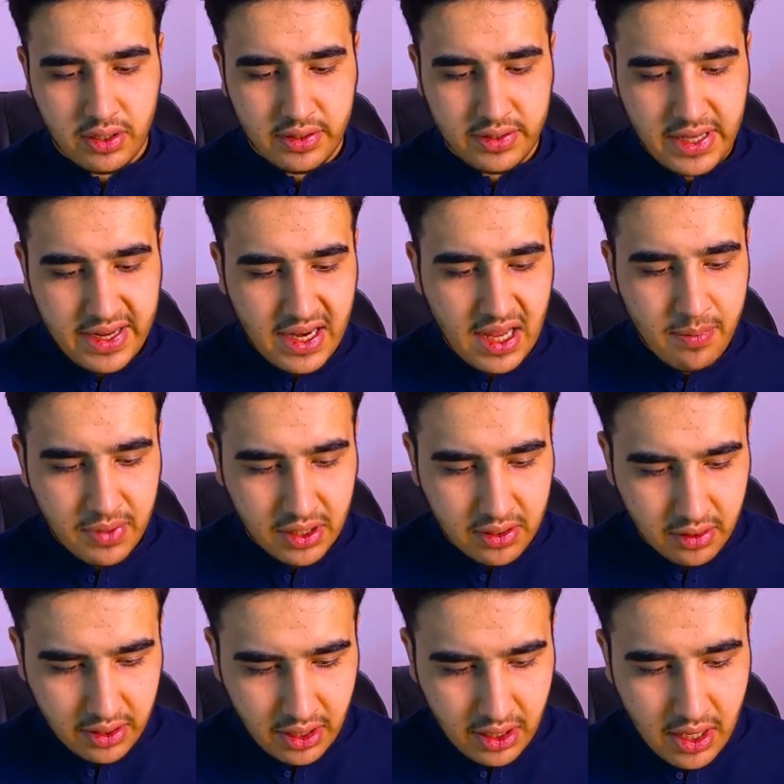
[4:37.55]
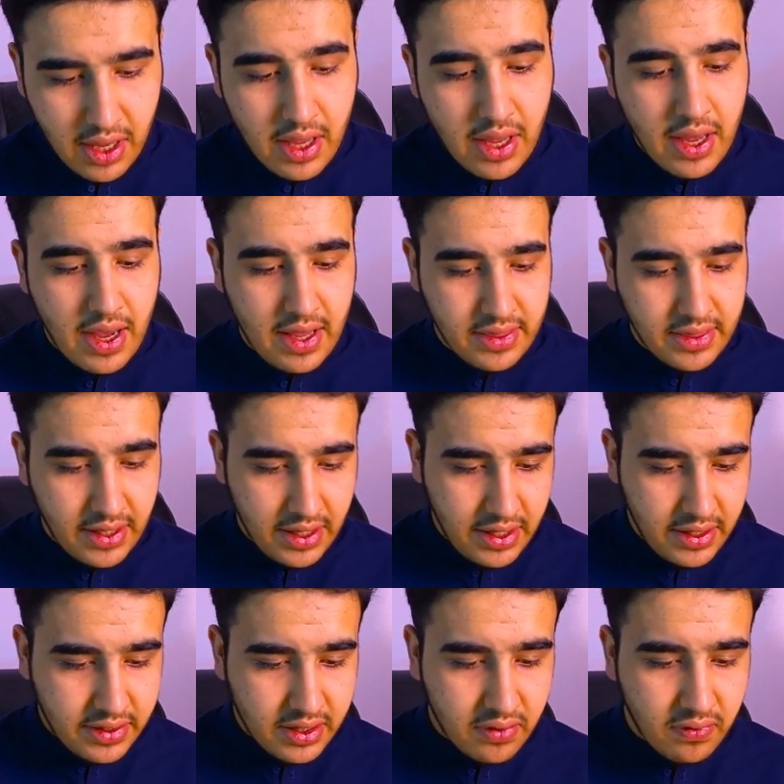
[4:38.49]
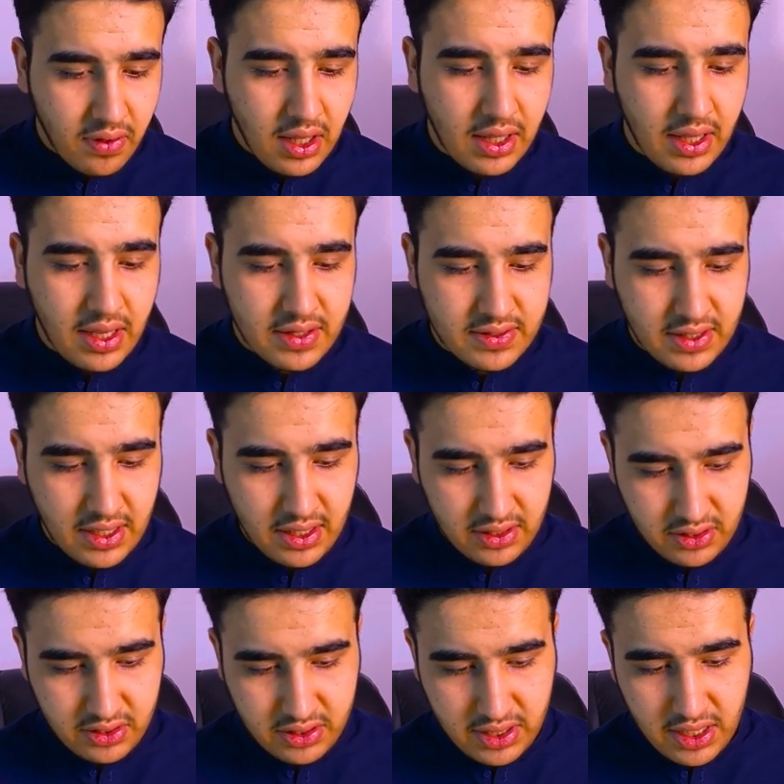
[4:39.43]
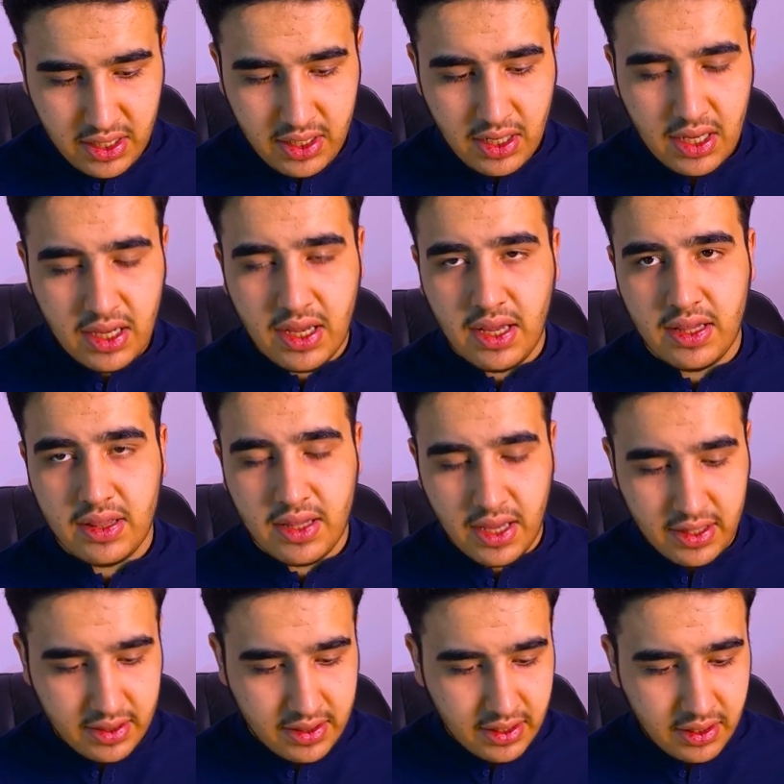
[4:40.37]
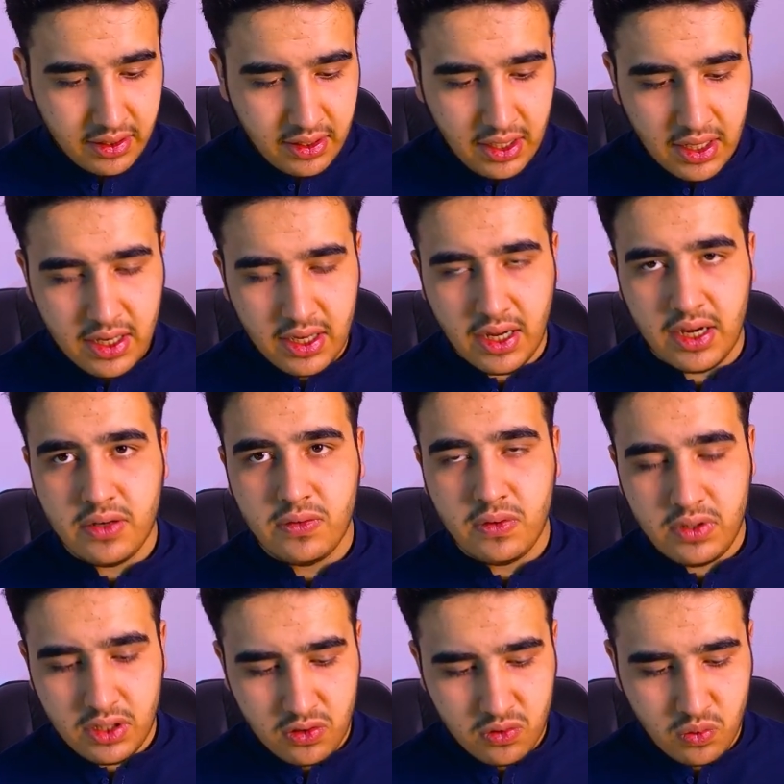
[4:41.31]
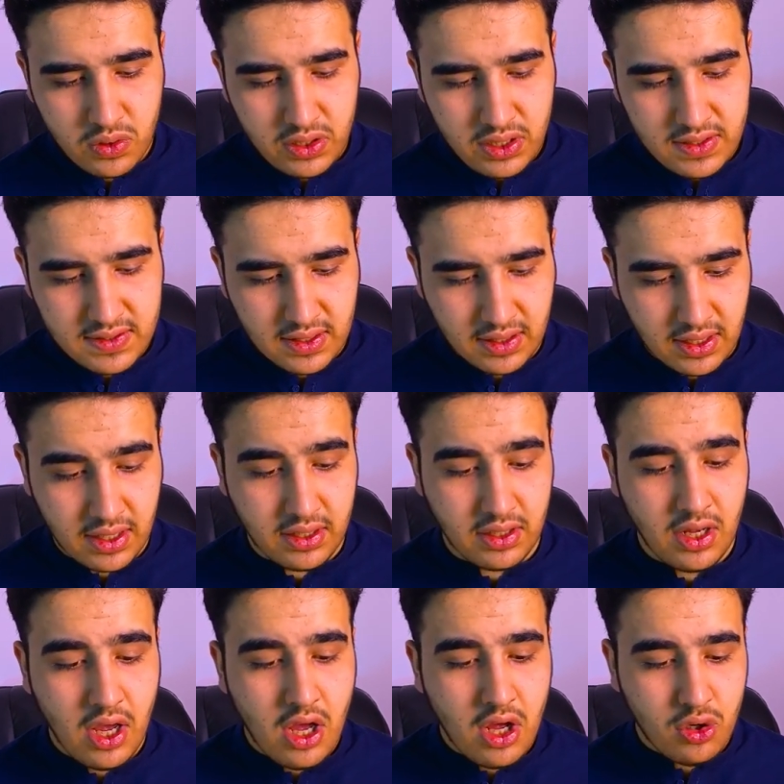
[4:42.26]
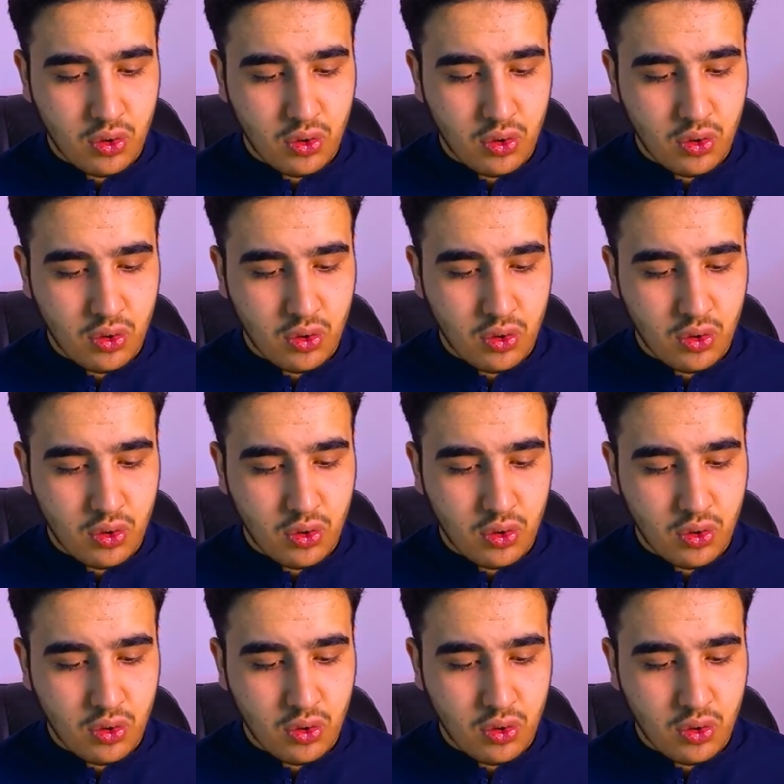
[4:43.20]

Dynamically, and the interval is in 10 and 30 and 120 seconds.